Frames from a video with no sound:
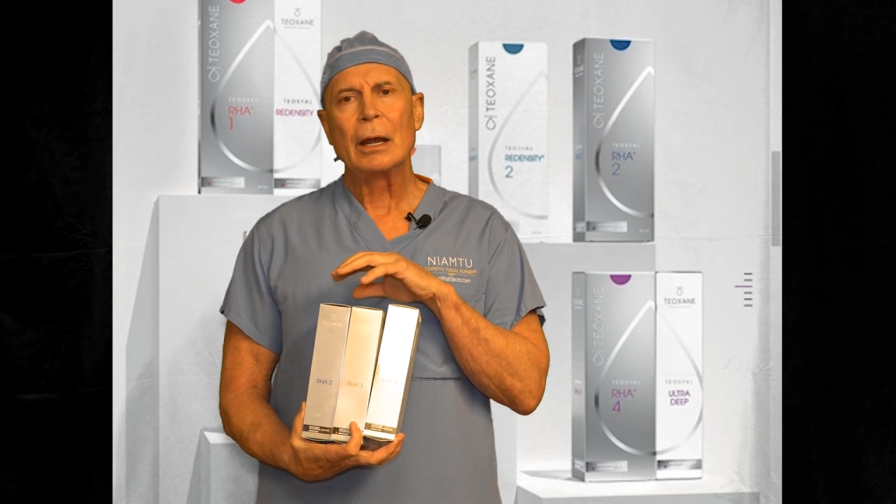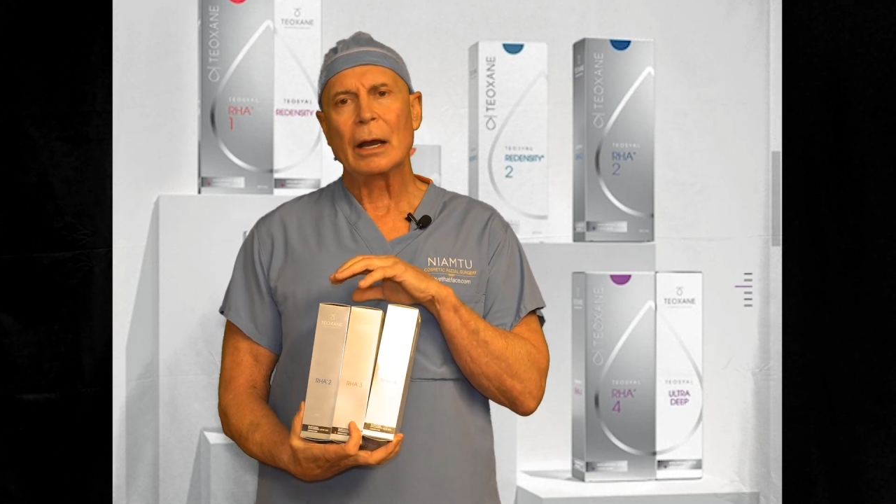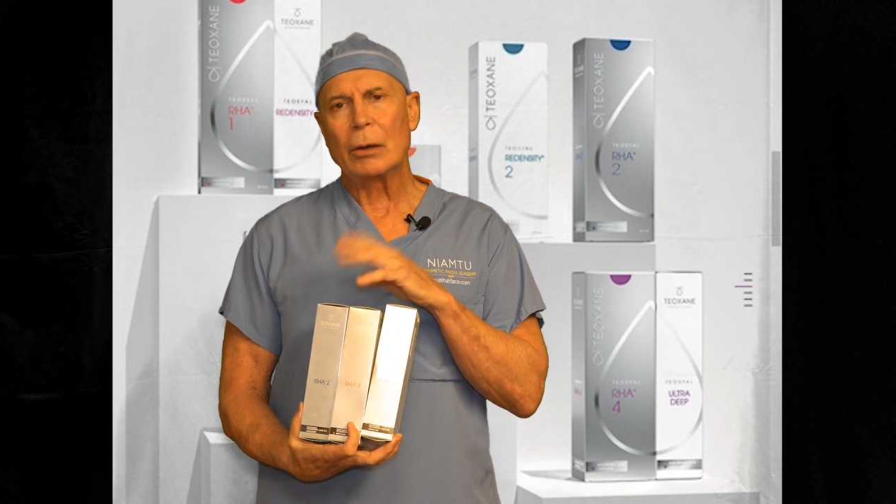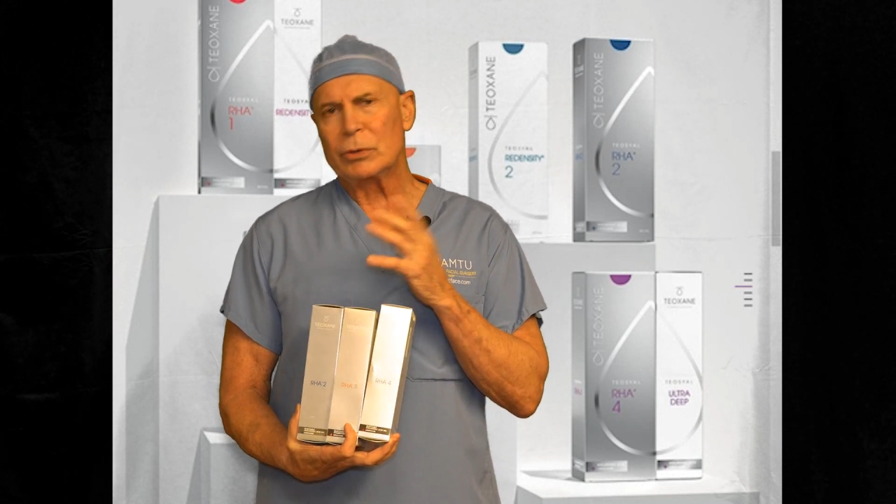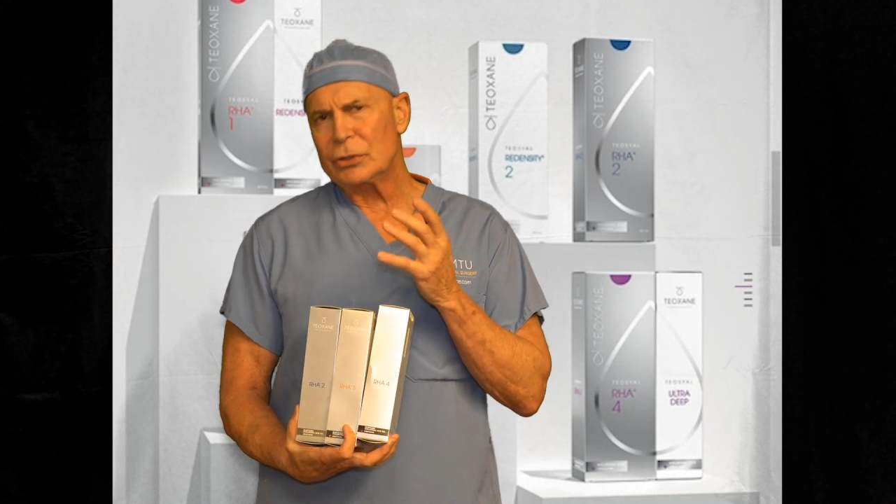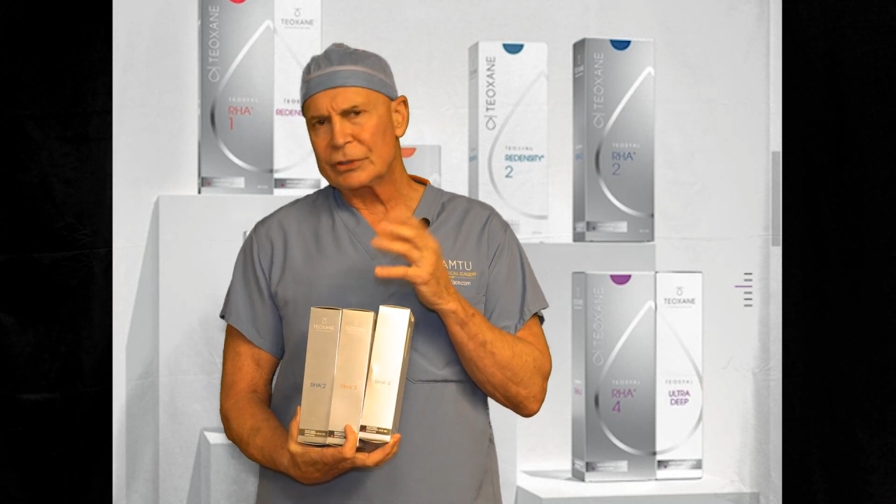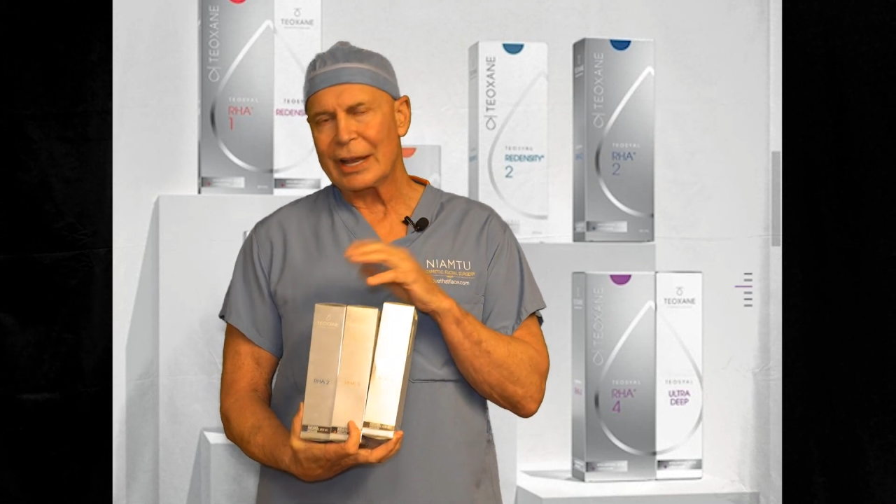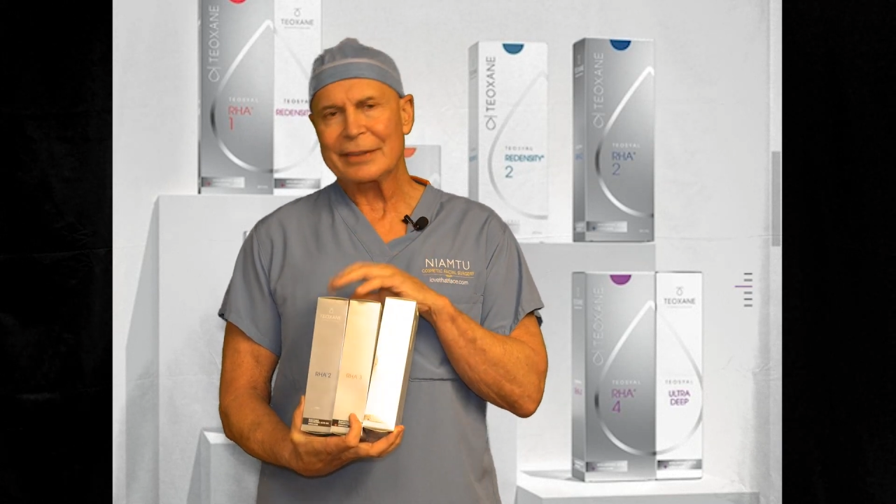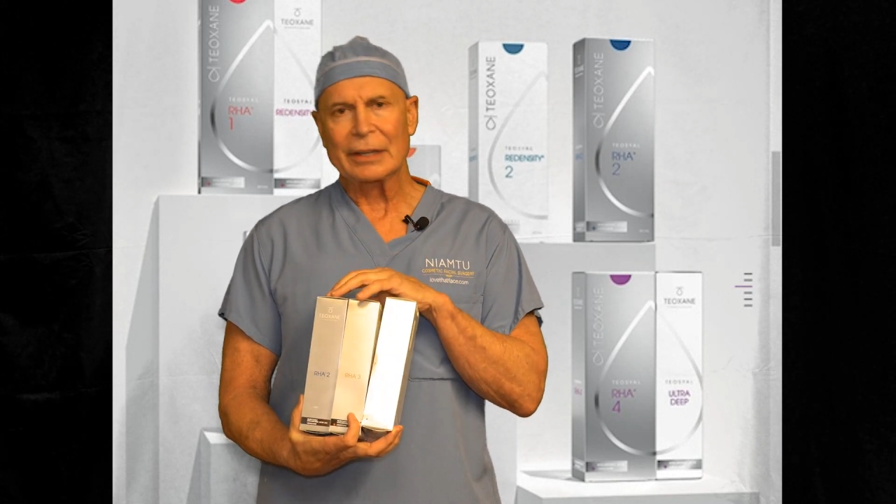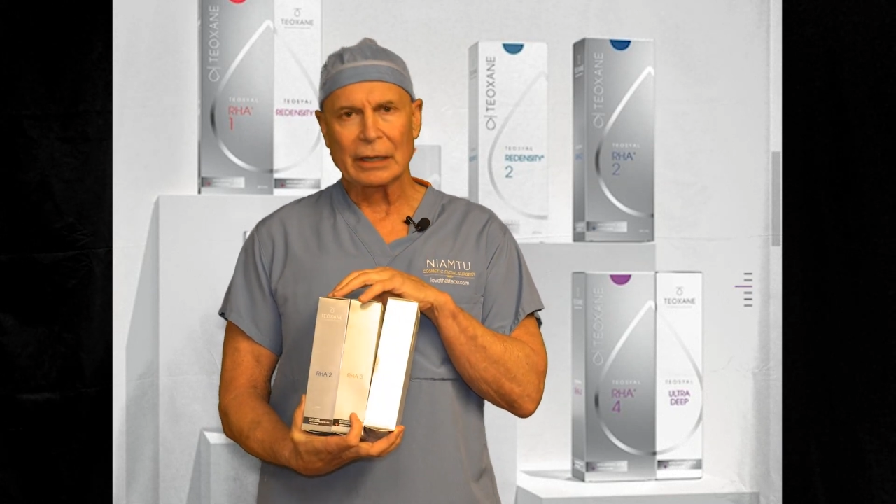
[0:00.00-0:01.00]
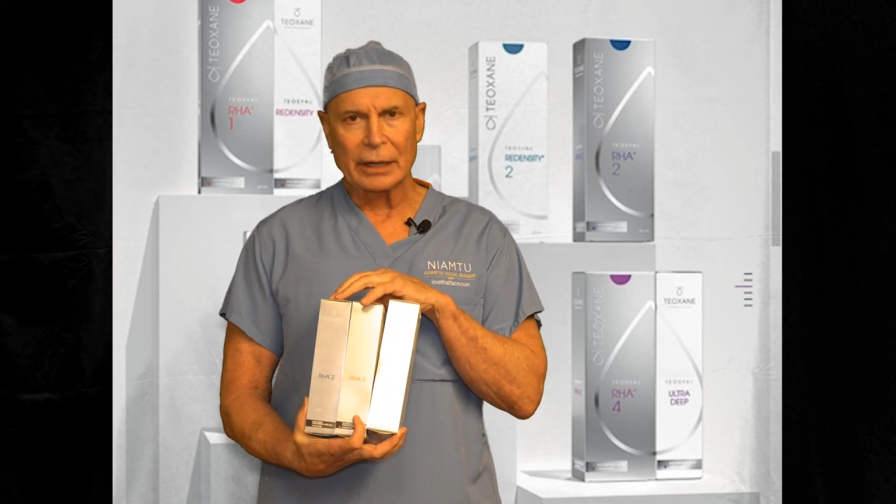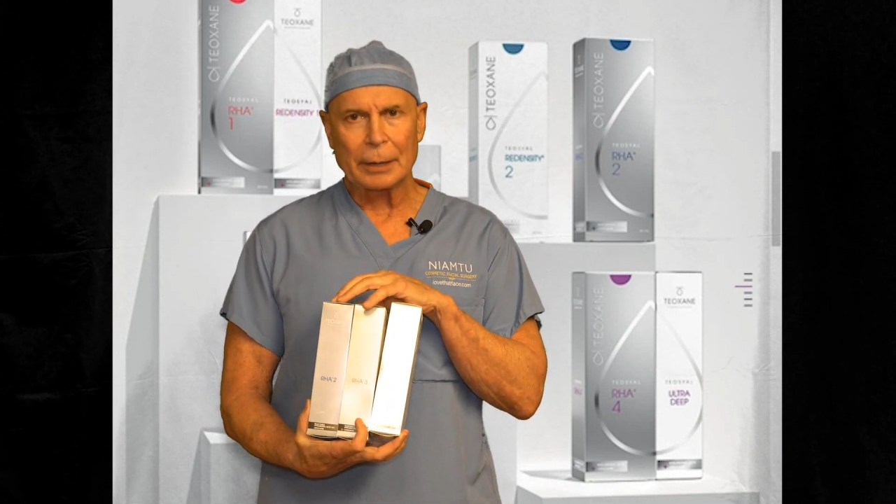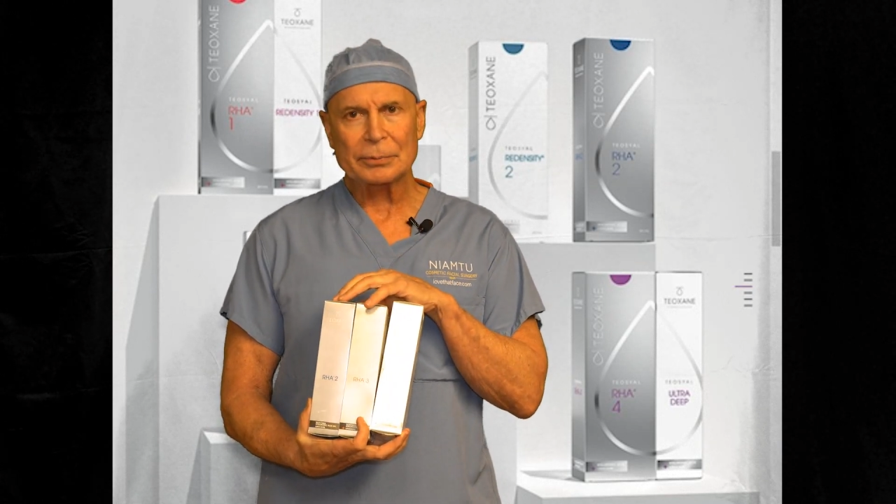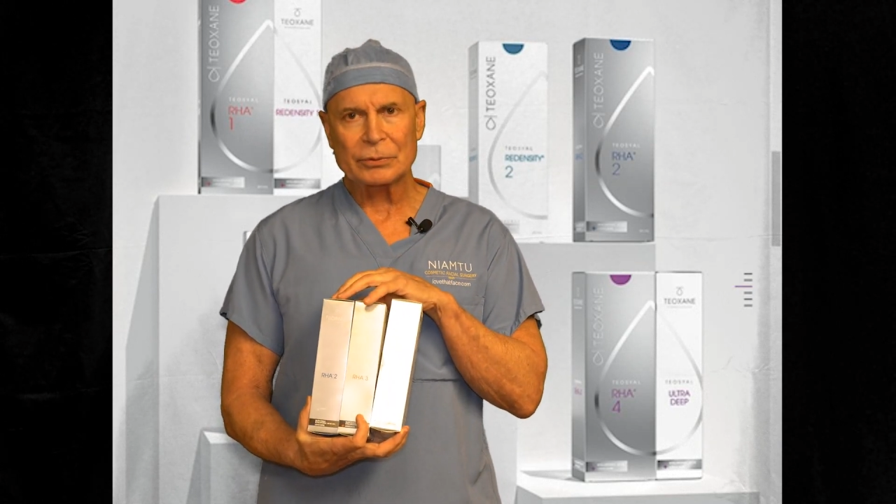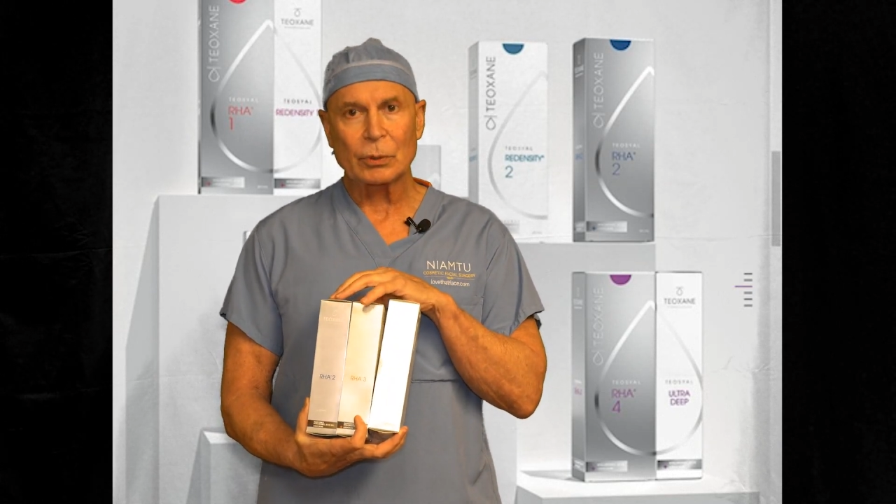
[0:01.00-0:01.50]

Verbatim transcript: I would use that in the lips,